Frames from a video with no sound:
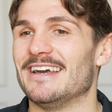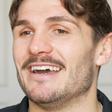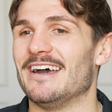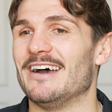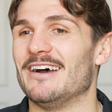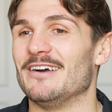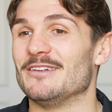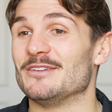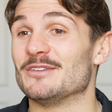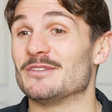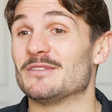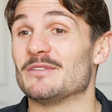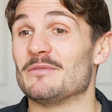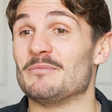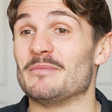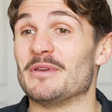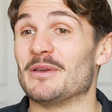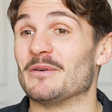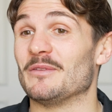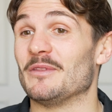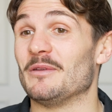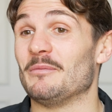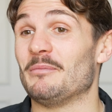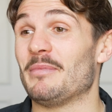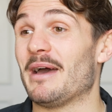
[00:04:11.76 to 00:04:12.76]
uh, just to me
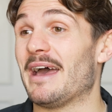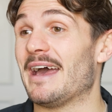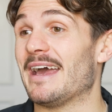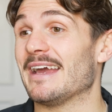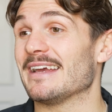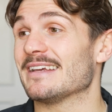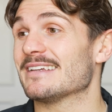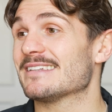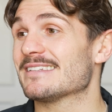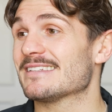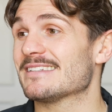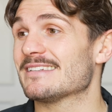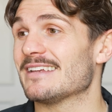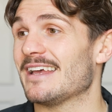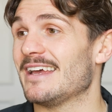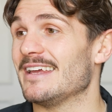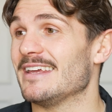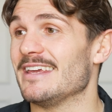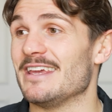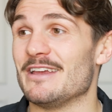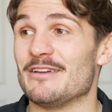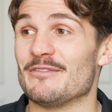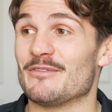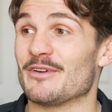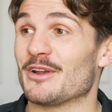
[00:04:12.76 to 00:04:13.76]
on the bags a
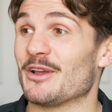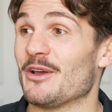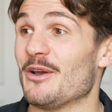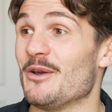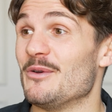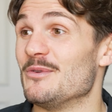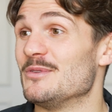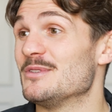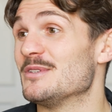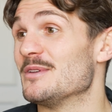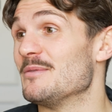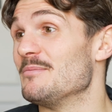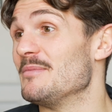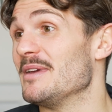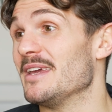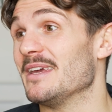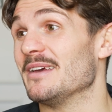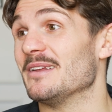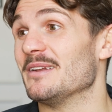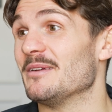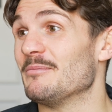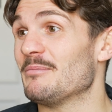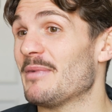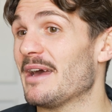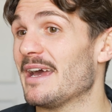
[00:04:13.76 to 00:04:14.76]
year ago to me
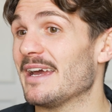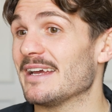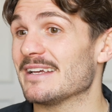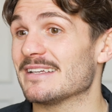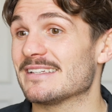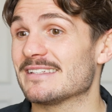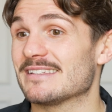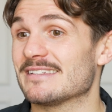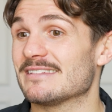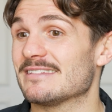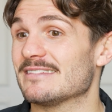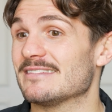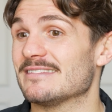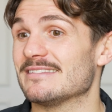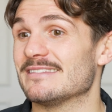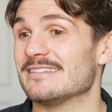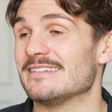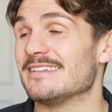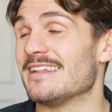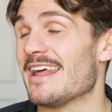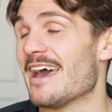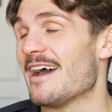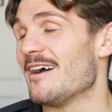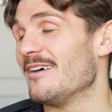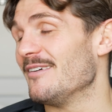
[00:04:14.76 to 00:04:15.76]
on the bags
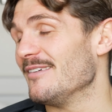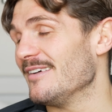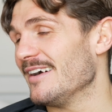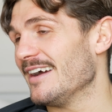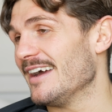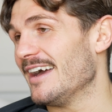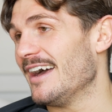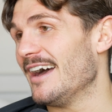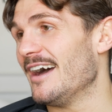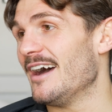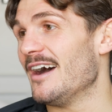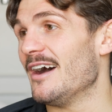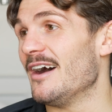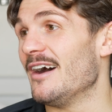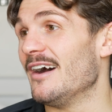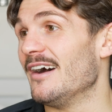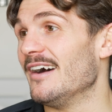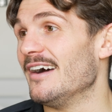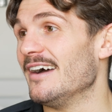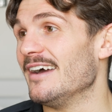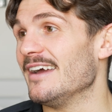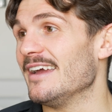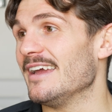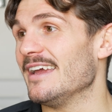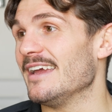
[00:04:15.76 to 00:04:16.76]
now. Uh,
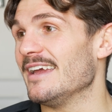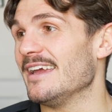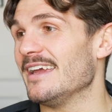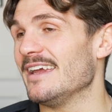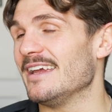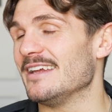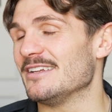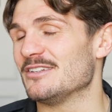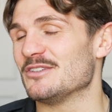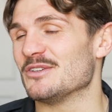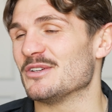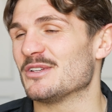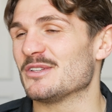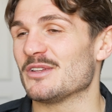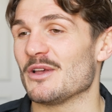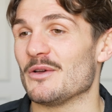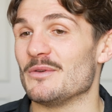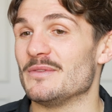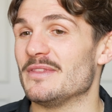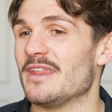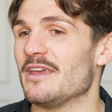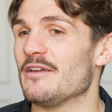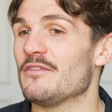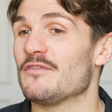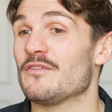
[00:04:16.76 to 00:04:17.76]
it's just so
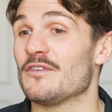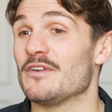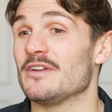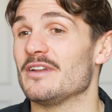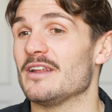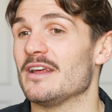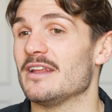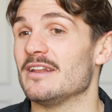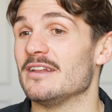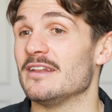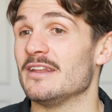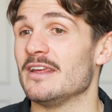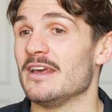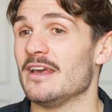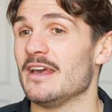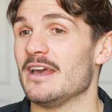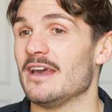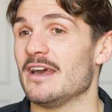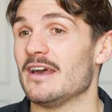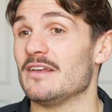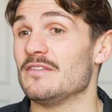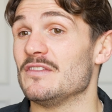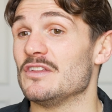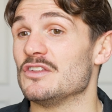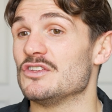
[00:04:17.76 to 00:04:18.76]
different, and
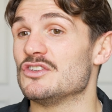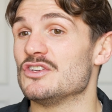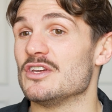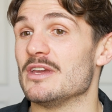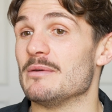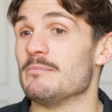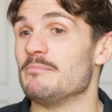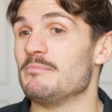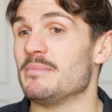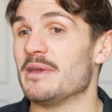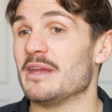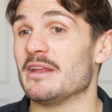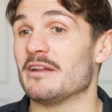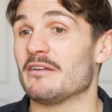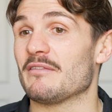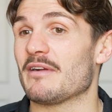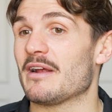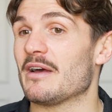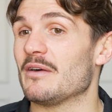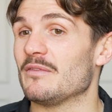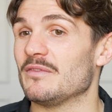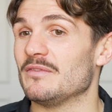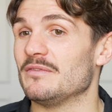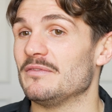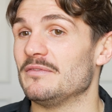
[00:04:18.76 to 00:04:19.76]
and the gym being
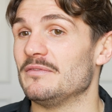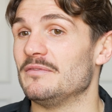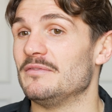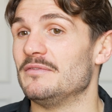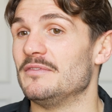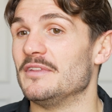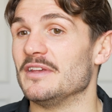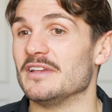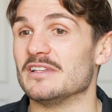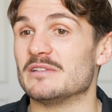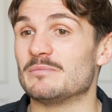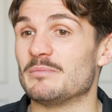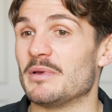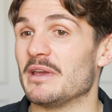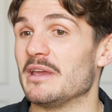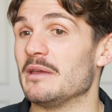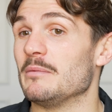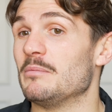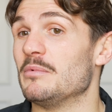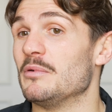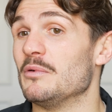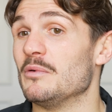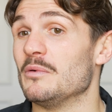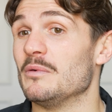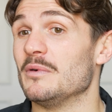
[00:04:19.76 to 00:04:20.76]
around these
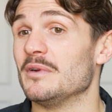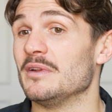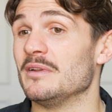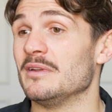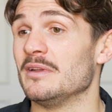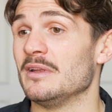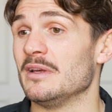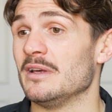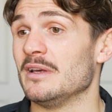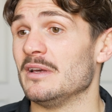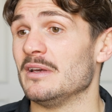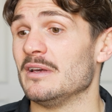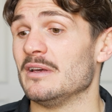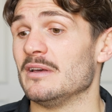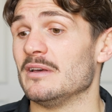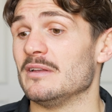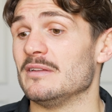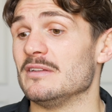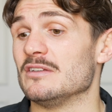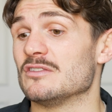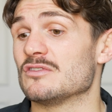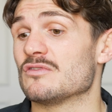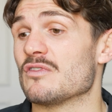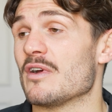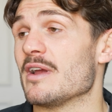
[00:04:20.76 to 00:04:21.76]
people and
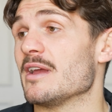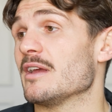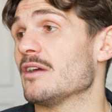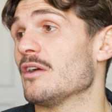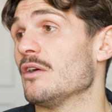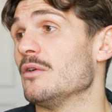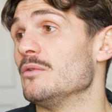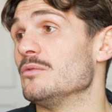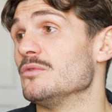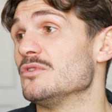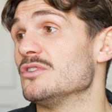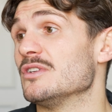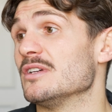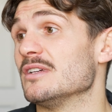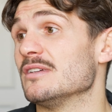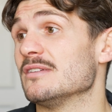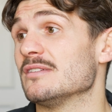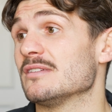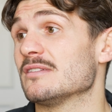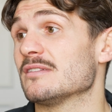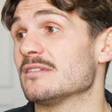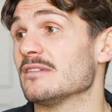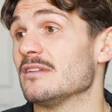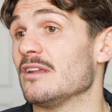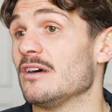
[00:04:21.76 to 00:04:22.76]
these great
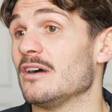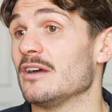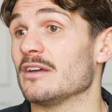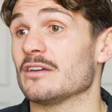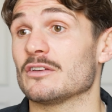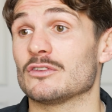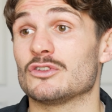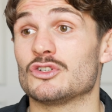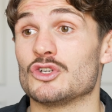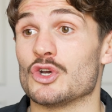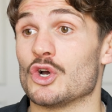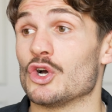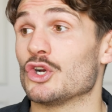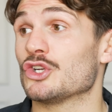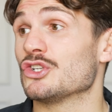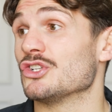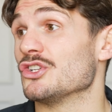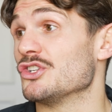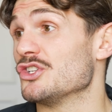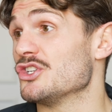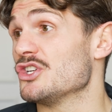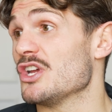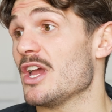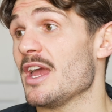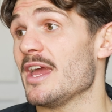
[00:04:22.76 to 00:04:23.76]
coaches like Josh
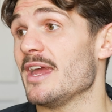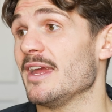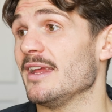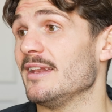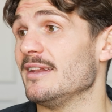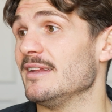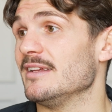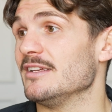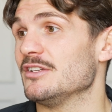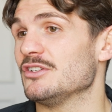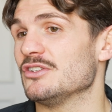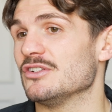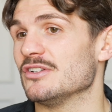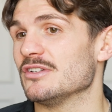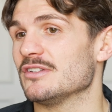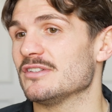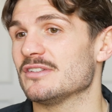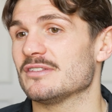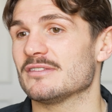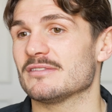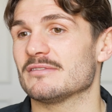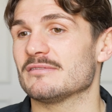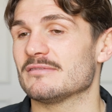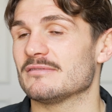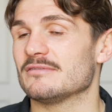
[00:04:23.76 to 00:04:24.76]
and Shane, it
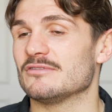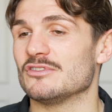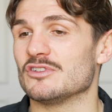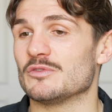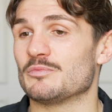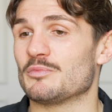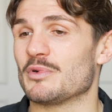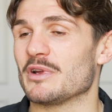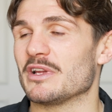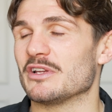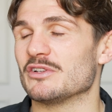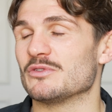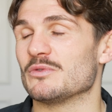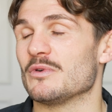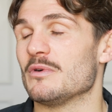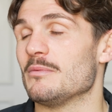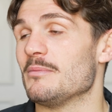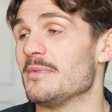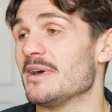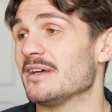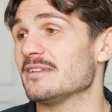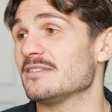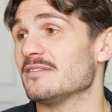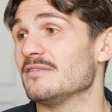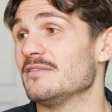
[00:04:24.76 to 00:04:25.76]
just just brings you on
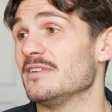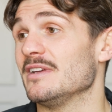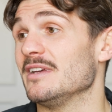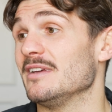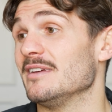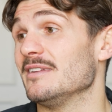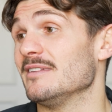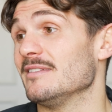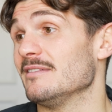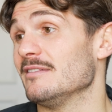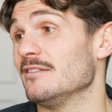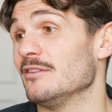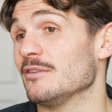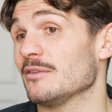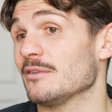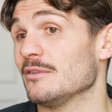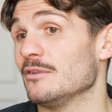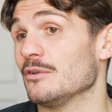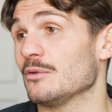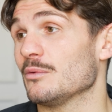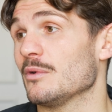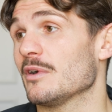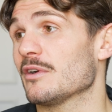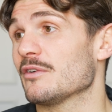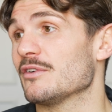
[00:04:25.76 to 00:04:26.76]
massively. And look
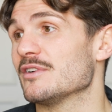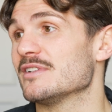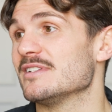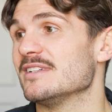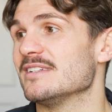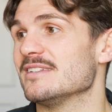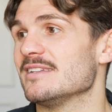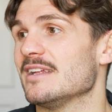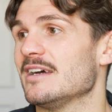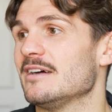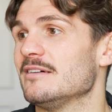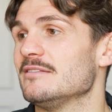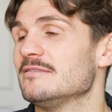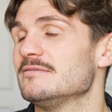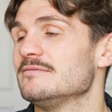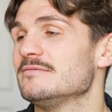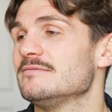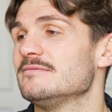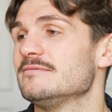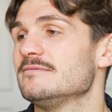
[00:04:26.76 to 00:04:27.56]
look where Chris is now.